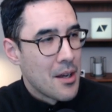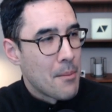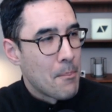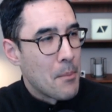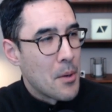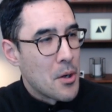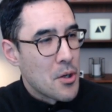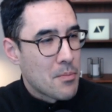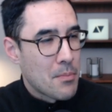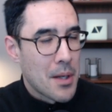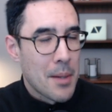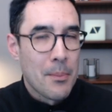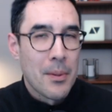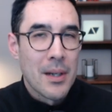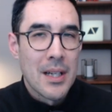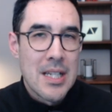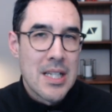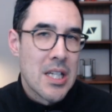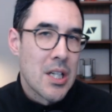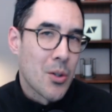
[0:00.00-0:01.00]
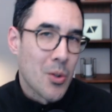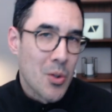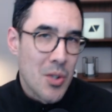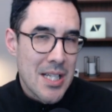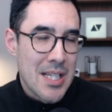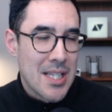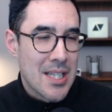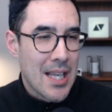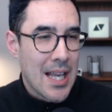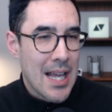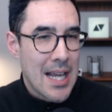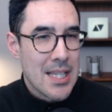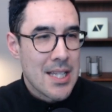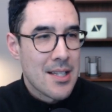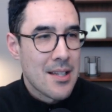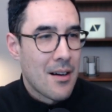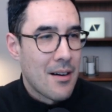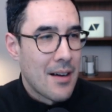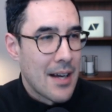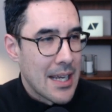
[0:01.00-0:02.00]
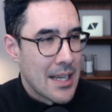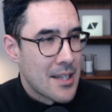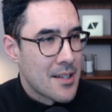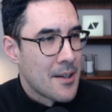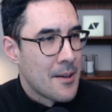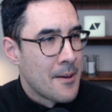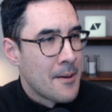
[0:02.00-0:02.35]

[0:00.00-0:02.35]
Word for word: most people are tilted to that side.